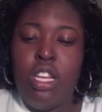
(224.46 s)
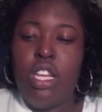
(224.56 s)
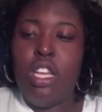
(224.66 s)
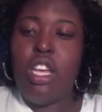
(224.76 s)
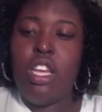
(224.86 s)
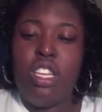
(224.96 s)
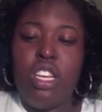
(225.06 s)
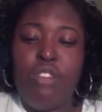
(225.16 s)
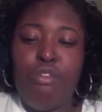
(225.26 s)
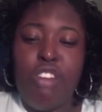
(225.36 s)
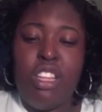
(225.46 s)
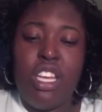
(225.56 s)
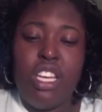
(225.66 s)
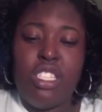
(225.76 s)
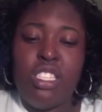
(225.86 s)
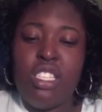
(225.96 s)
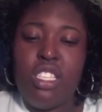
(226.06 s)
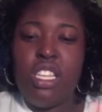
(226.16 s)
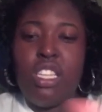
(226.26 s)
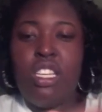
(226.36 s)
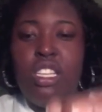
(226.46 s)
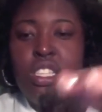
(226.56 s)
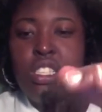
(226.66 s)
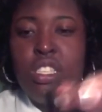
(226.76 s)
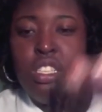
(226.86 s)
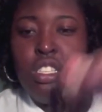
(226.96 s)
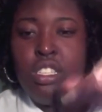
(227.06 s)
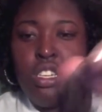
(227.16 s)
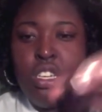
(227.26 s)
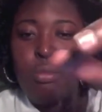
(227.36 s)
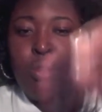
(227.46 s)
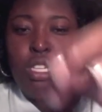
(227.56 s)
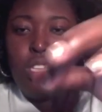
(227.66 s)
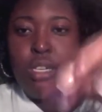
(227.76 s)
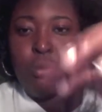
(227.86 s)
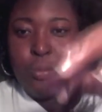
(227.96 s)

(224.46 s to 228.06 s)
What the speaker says: and you're going to fray the edges like this. So you're going to pull it up.